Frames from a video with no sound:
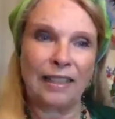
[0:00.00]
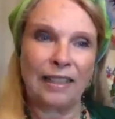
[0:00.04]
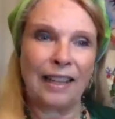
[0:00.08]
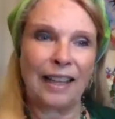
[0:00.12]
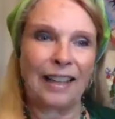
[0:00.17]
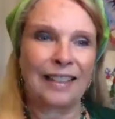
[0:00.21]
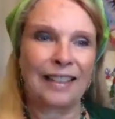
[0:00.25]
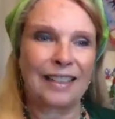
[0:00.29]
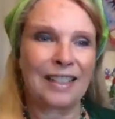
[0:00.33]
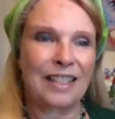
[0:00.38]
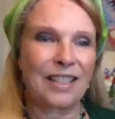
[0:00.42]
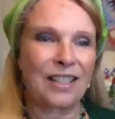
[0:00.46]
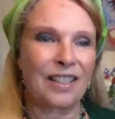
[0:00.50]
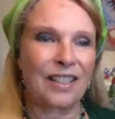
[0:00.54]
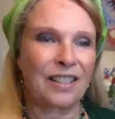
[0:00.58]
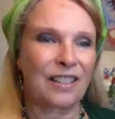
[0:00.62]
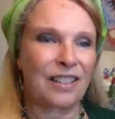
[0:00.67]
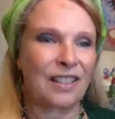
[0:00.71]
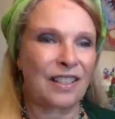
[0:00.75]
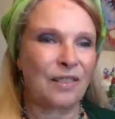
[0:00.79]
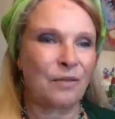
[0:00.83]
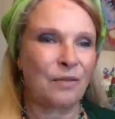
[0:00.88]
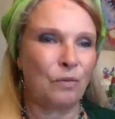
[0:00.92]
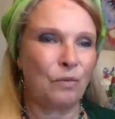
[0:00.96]
That is
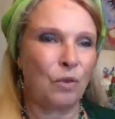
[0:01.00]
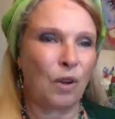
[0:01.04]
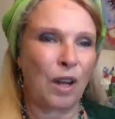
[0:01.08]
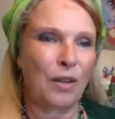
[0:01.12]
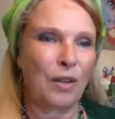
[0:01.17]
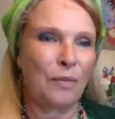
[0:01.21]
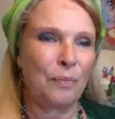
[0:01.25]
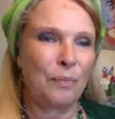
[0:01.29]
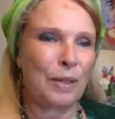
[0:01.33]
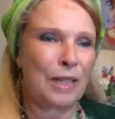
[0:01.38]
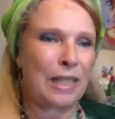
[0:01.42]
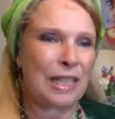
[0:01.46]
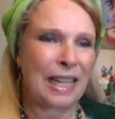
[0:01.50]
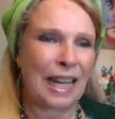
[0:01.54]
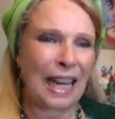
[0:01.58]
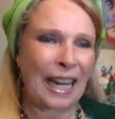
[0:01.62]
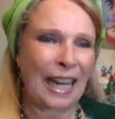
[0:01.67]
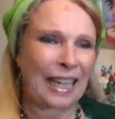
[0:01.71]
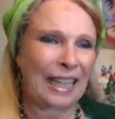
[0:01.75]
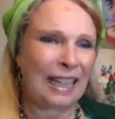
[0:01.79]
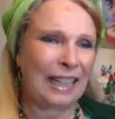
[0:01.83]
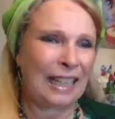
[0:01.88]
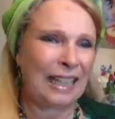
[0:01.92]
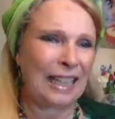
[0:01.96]
just one
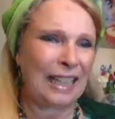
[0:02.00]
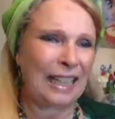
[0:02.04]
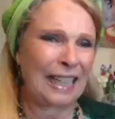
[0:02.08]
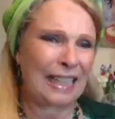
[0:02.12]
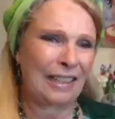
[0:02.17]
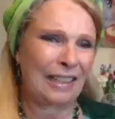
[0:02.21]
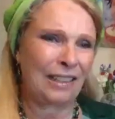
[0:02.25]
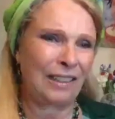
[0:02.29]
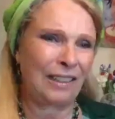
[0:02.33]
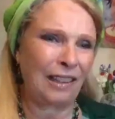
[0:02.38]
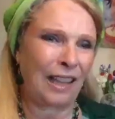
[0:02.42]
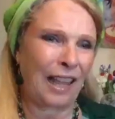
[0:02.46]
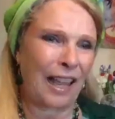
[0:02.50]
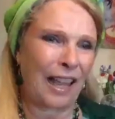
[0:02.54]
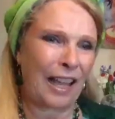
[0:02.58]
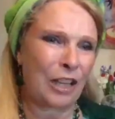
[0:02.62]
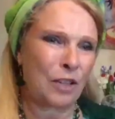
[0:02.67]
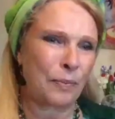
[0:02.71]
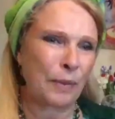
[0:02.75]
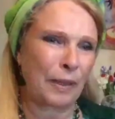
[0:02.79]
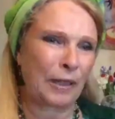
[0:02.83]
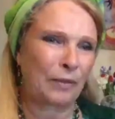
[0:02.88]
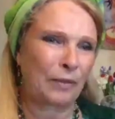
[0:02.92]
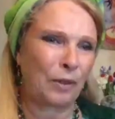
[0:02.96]
particular little
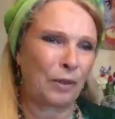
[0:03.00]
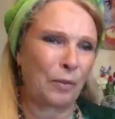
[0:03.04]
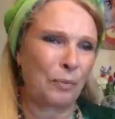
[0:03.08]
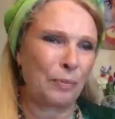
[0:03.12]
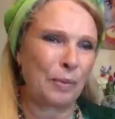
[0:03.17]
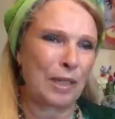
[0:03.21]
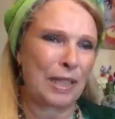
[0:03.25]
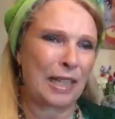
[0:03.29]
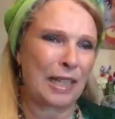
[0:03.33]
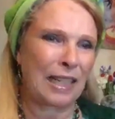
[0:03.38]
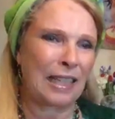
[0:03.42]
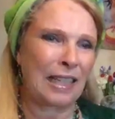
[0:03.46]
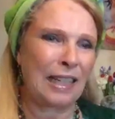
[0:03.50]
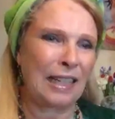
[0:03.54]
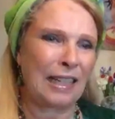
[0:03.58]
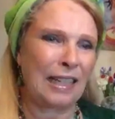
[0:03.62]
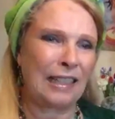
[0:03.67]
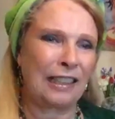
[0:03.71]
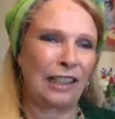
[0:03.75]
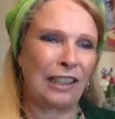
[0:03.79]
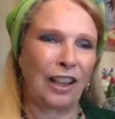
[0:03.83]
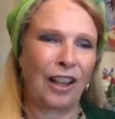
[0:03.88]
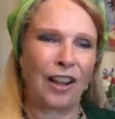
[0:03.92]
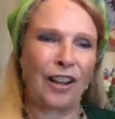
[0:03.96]
aspect, one particular
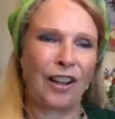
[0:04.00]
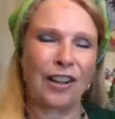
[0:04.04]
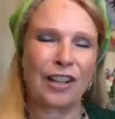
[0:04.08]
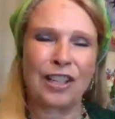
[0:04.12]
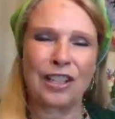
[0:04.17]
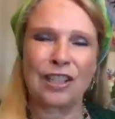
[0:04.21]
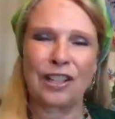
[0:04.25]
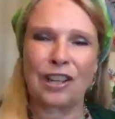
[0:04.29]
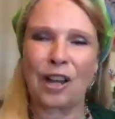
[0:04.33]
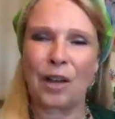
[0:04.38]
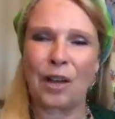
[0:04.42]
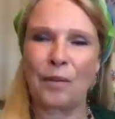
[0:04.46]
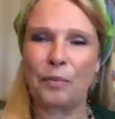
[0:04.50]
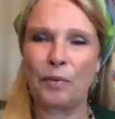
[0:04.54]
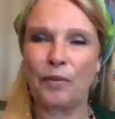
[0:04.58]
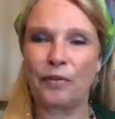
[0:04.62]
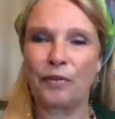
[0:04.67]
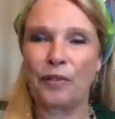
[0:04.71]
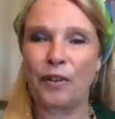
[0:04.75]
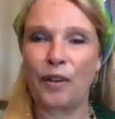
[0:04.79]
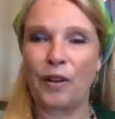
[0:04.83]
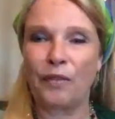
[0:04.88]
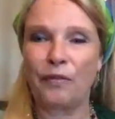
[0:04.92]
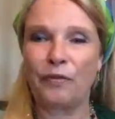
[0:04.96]
little archetype of
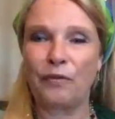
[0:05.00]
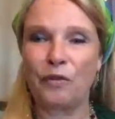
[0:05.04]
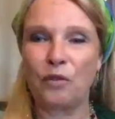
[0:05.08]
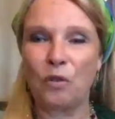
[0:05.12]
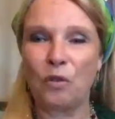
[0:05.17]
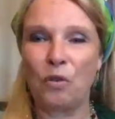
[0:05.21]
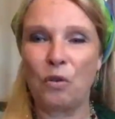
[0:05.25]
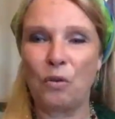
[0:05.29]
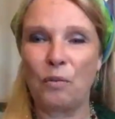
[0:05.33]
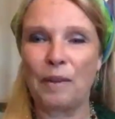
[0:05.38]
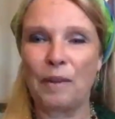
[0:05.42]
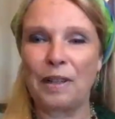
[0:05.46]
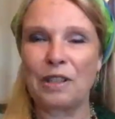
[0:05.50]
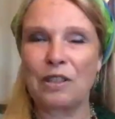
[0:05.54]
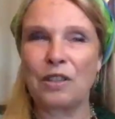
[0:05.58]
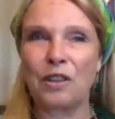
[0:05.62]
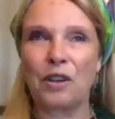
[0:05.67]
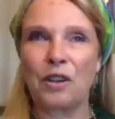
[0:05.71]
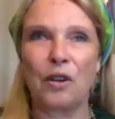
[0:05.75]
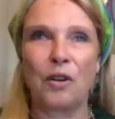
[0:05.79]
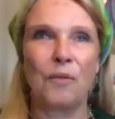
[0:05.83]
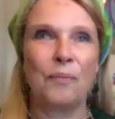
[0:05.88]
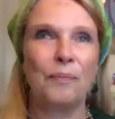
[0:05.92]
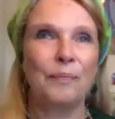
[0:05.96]
her form. And
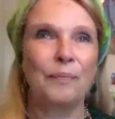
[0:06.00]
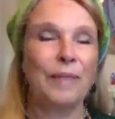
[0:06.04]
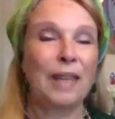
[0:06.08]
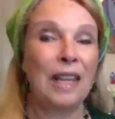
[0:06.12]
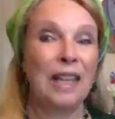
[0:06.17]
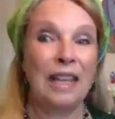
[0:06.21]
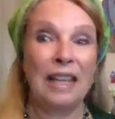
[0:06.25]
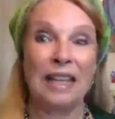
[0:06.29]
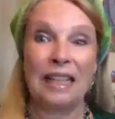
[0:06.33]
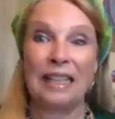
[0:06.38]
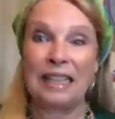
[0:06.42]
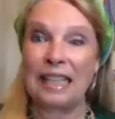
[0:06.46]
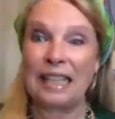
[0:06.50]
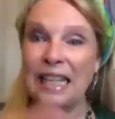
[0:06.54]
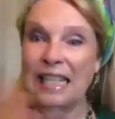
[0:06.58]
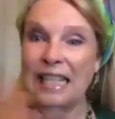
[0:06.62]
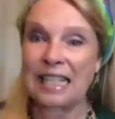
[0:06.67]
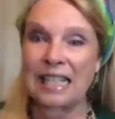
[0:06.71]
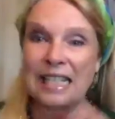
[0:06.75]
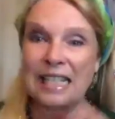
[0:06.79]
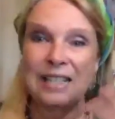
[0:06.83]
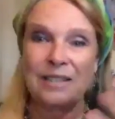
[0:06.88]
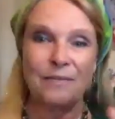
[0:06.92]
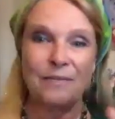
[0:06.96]
so
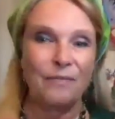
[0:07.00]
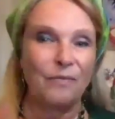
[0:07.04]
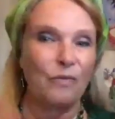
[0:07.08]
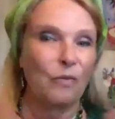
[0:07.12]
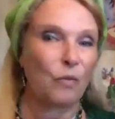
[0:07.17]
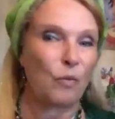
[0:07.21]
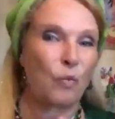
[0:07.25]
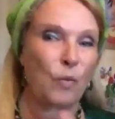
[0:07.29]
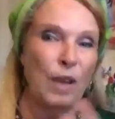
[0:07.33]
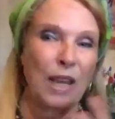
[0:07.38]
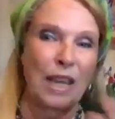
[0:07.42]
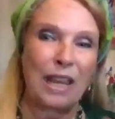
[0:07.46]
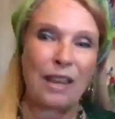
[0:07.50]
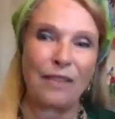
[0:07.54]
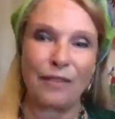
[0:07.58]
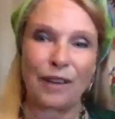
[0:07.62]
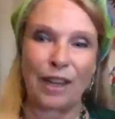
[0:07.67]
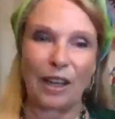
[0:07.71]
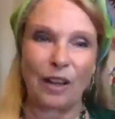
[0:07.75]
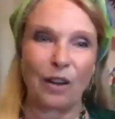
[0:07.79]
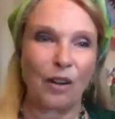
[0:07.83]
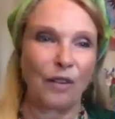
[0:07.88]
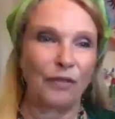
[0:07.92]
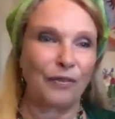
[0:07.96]
this
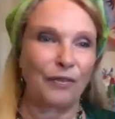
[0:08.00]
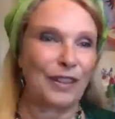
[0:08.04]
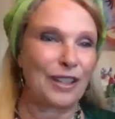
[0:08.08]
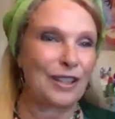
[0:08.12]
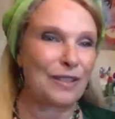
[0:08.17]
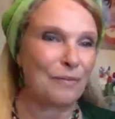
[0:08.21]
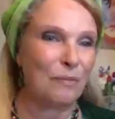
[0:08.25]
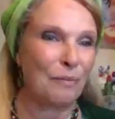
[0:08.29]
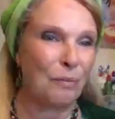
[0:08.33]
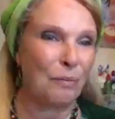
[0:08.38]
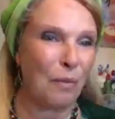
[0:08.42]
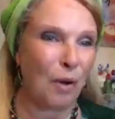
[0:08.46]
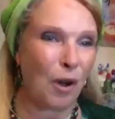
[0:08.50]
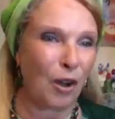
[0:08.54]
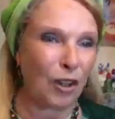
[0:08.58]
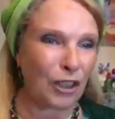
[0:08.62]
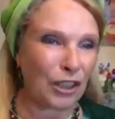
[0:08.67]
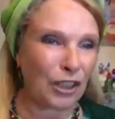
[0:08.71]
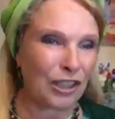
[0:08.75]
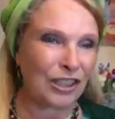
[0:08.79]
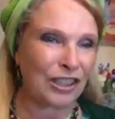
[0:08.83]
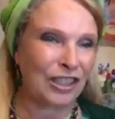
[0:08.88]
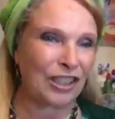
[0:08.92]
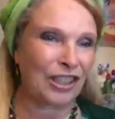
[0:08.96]
weaving of this
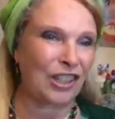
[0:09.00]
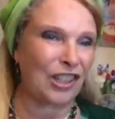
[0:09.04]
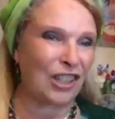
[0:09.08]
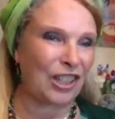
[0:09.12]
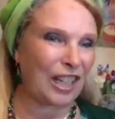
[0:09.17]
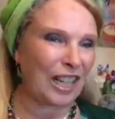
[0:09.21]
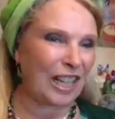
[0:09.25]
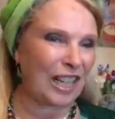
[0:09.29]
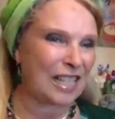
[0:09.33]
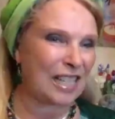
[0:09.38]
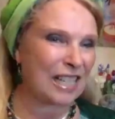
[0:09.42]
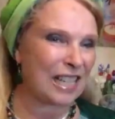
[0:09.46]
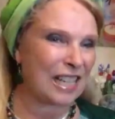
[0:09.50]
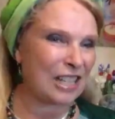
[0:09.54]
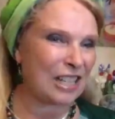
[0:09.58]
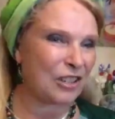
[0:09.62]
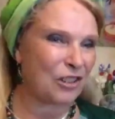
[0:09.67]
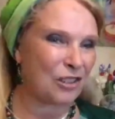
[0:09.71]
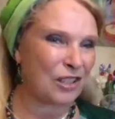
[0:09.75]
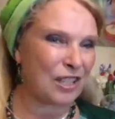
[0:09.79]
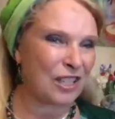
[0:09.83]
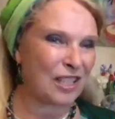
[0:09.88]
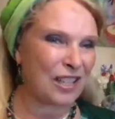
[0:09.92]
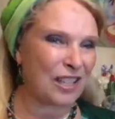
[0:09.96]
modern goddess, as
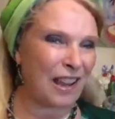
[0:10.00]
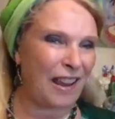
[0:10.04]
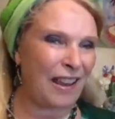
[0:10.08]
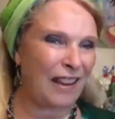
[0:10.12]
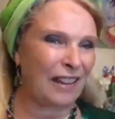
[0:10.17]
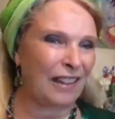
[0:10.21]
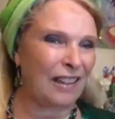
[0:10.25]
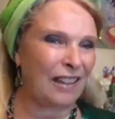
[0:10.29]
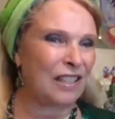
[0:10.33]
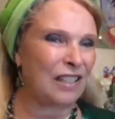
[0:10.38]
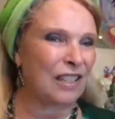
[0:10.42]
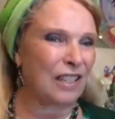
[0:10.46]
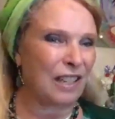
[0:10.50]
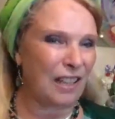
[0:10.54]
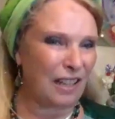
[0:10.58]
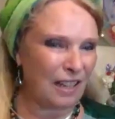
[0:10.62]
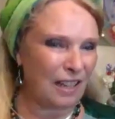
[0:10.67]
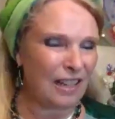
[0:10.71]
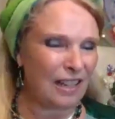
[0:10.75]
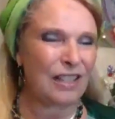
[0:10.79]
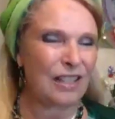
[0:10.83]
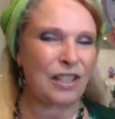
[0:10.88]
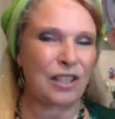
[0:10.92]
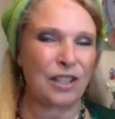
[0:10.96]
you're saying,
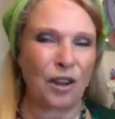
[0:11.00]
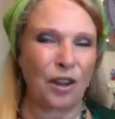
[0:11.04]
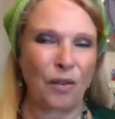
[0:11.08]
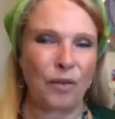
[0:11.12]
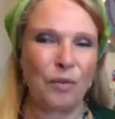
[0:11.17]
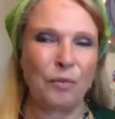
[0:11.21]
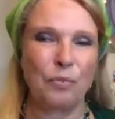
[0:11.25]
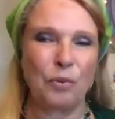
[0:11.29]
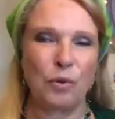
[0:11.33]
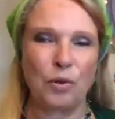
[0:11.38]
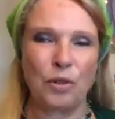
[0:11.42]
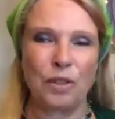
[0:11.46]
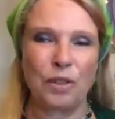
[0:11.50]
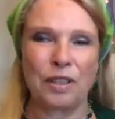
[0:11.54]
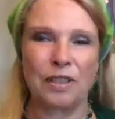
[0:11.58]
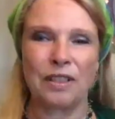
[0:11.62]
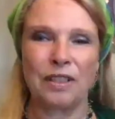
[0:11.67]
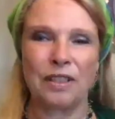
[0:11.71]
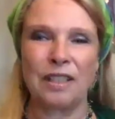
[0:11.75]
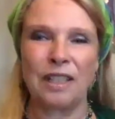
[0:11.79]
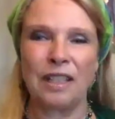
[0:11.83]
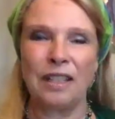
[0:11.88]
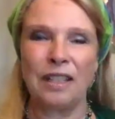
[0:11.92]
is so important,